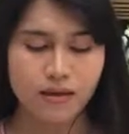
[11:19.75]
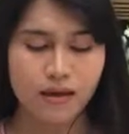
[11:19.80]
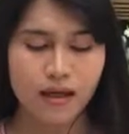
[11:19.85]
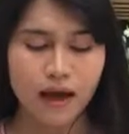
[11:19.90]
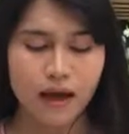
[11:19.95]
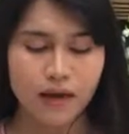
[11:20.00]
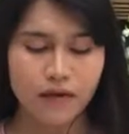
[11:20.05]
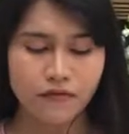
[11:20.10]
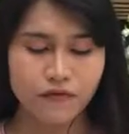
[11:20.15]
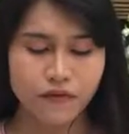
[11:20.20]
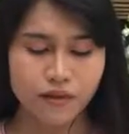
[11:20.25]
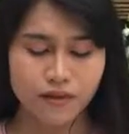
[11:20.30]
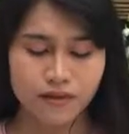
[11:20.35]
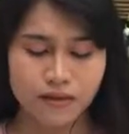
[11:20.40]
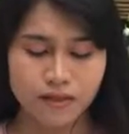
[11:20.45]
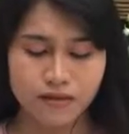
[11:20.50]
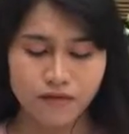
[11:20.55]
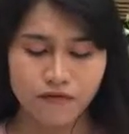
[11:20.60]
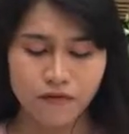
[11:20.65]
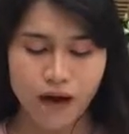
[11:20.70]

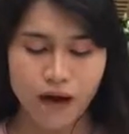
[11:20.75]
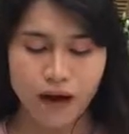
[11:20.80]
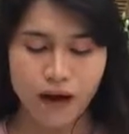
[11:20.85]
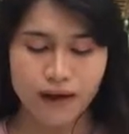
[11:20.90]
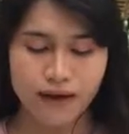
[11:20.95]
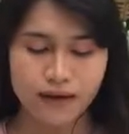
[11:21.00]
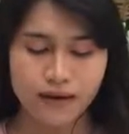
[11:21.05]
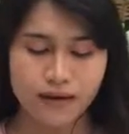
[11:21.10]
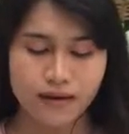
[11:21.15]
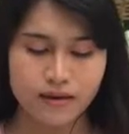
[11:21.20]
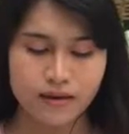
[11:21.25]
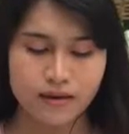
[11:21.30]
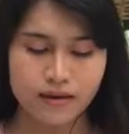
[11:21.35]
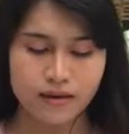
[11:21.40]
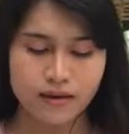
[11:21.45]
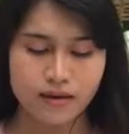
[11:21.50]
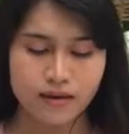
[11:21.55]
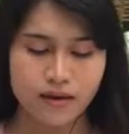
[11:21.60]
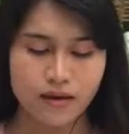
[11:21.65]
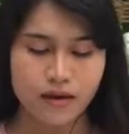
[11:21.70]
Life is fine,
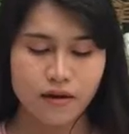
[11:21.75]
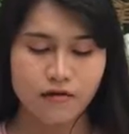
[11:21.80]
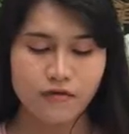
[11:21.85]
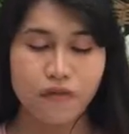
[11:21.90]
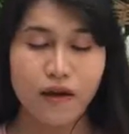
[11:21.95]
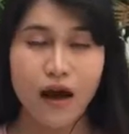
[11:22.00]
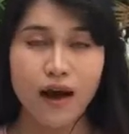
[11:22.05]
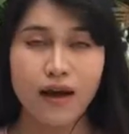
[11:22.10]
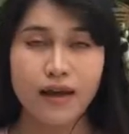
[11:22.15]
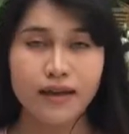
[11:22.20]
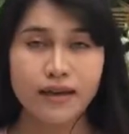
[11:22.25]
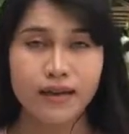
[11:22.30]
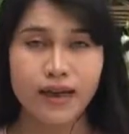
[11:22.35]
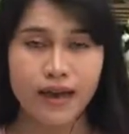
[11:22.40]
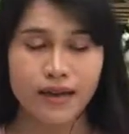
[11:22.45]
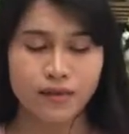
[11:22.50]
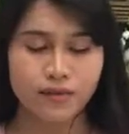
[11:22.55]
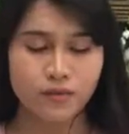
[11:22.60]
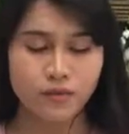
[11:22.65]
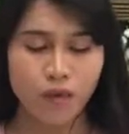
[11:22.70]

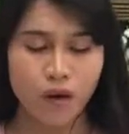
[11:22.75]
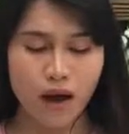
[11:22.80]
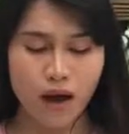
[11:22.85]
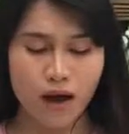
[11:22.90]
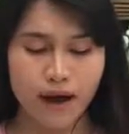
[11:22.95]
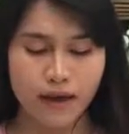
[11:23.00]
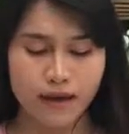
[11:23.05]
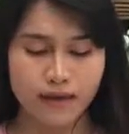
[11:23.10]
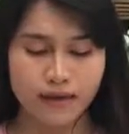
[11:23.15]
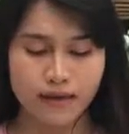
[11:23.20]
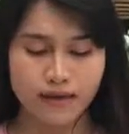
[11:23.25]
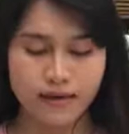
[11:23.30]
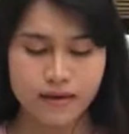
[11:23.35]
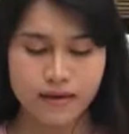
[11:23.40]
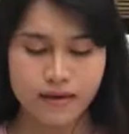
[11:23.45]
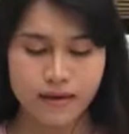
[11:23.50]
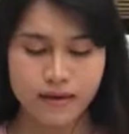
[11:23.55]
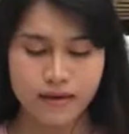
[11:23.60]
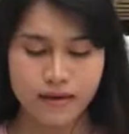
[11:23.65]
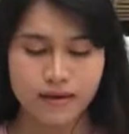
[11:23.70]
fine as
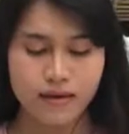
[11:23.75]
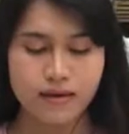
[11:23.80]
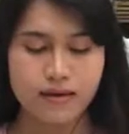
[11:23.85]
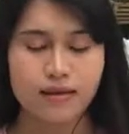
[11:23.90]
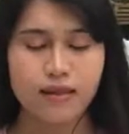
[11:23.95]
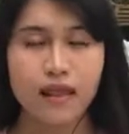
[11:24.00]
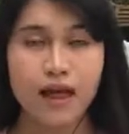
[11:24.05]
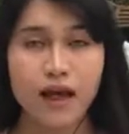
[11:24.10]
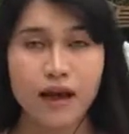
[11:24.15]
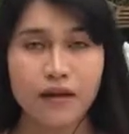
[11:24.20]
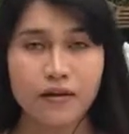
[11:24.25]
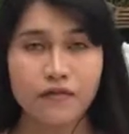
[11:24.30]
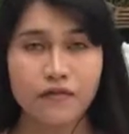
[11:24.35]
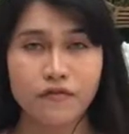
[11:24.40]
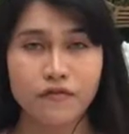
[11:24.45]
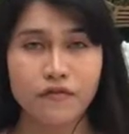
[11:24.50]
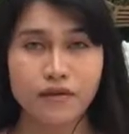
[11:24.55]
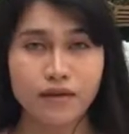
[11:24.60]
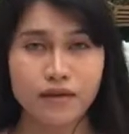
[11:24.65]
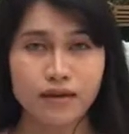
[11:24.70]
wine.
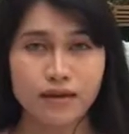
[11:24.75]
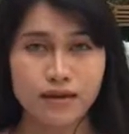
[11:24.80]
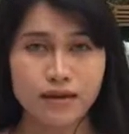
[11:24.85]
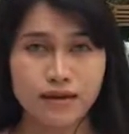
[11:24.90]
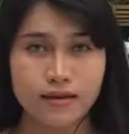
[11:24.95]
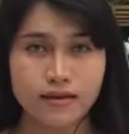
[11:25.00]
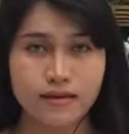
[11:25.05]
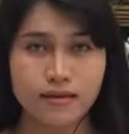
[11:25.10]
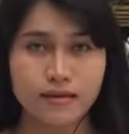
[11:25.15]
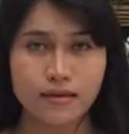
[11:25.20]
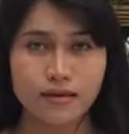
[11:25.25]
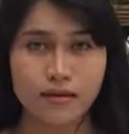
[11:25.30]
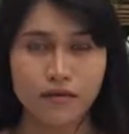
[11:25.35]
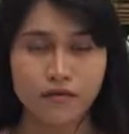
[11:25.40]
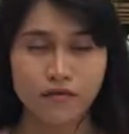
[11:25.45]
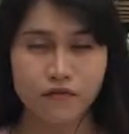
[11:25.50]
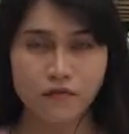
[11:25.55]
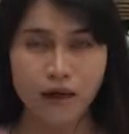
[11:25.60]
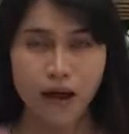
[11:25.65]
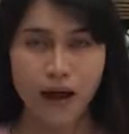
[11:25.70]
Life
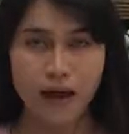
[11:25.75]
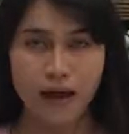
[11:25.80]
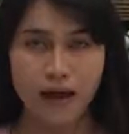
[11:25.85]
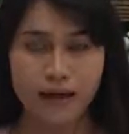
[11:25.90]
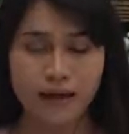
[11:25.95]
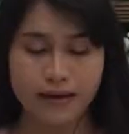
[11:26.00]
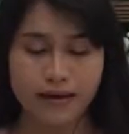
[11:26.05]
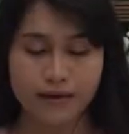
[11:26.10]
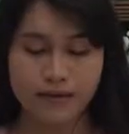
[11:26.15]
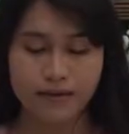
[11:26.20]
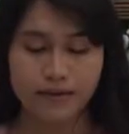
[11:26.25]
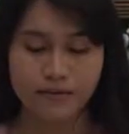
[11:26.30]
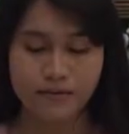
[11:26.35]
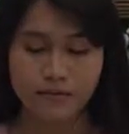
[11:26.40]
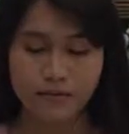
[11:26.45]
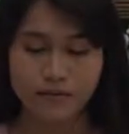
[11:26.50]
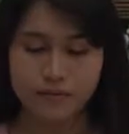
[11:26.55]
is fine.